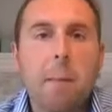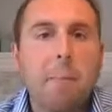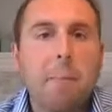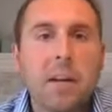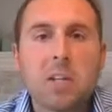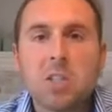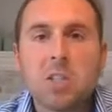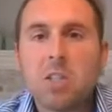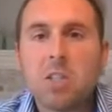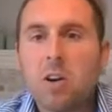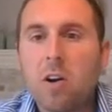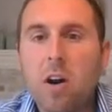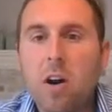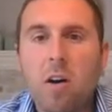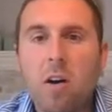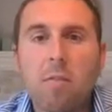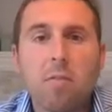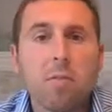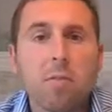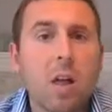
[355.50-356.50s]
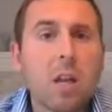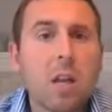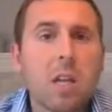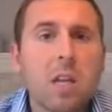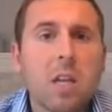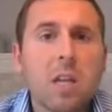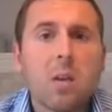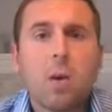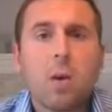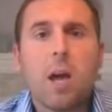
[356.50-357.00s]
a picture of
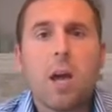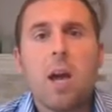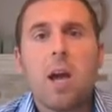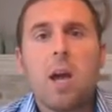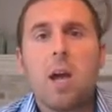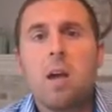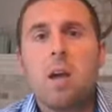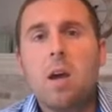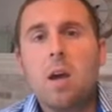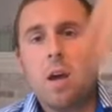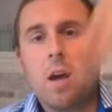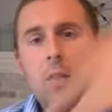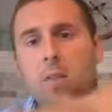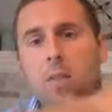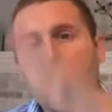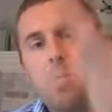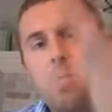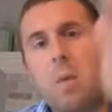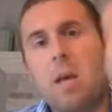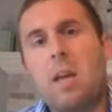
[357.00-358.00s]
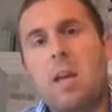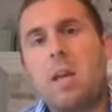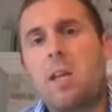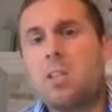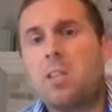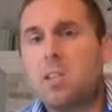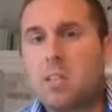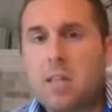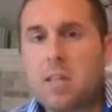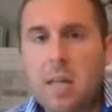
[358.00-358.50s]
London, okay, there's many
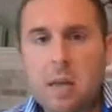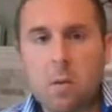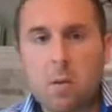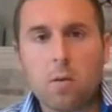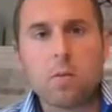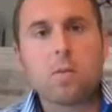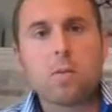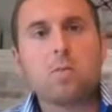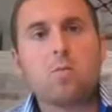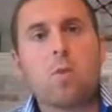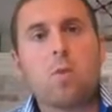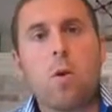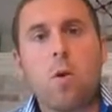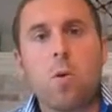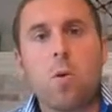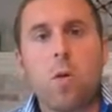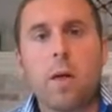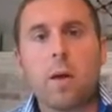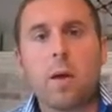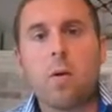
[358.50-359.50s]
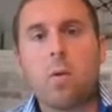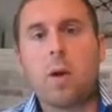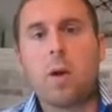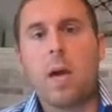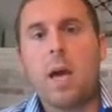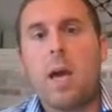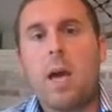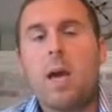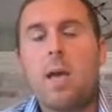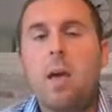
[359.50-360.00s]
just hills rolling,
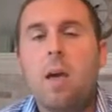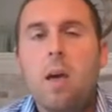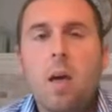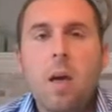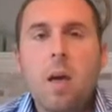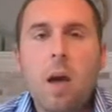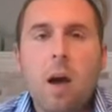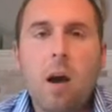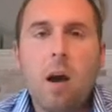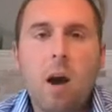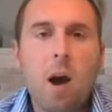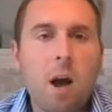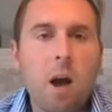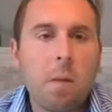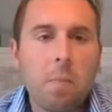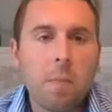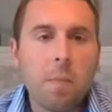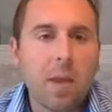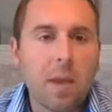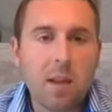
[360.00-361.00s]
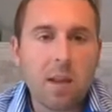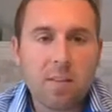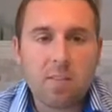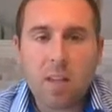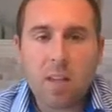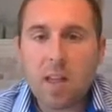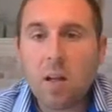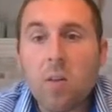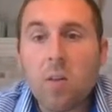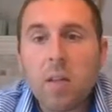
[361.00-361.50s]
okay? It is
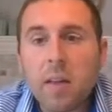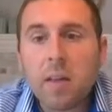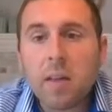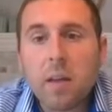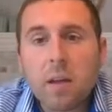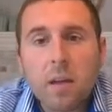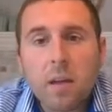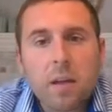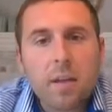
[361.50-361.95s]
hilly